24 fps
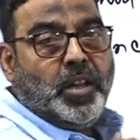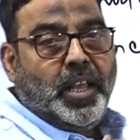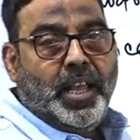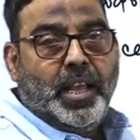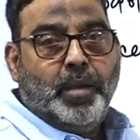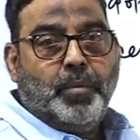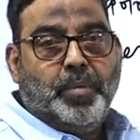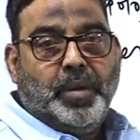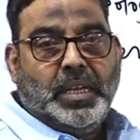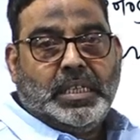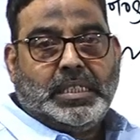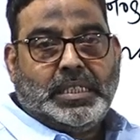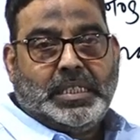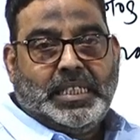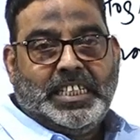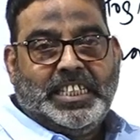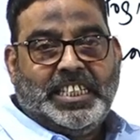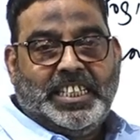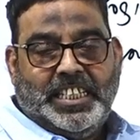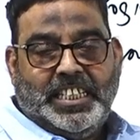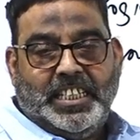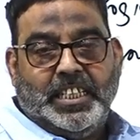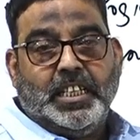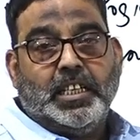A, B, C,
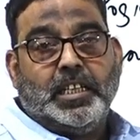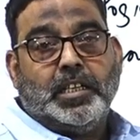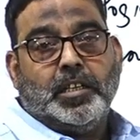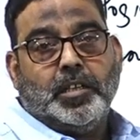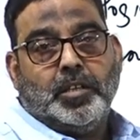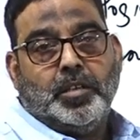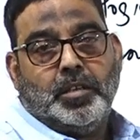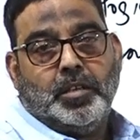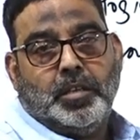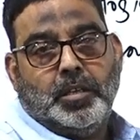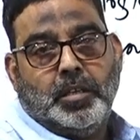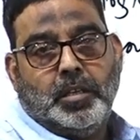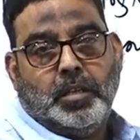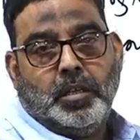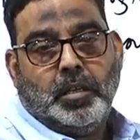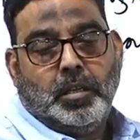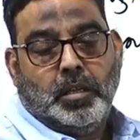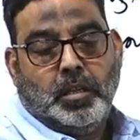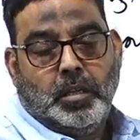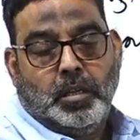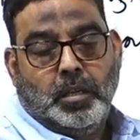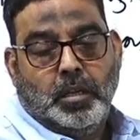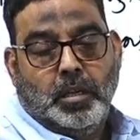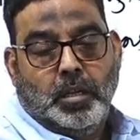D, E.
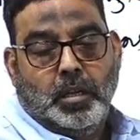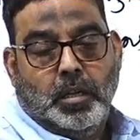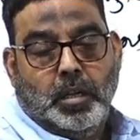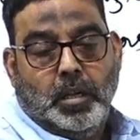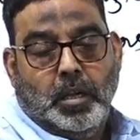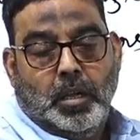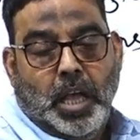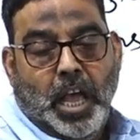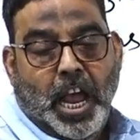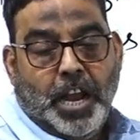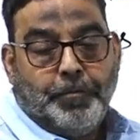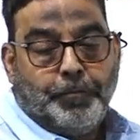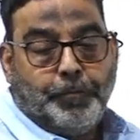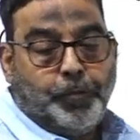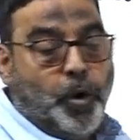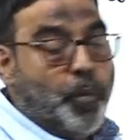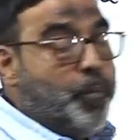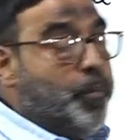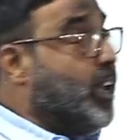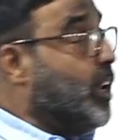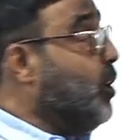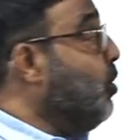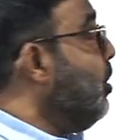And from here we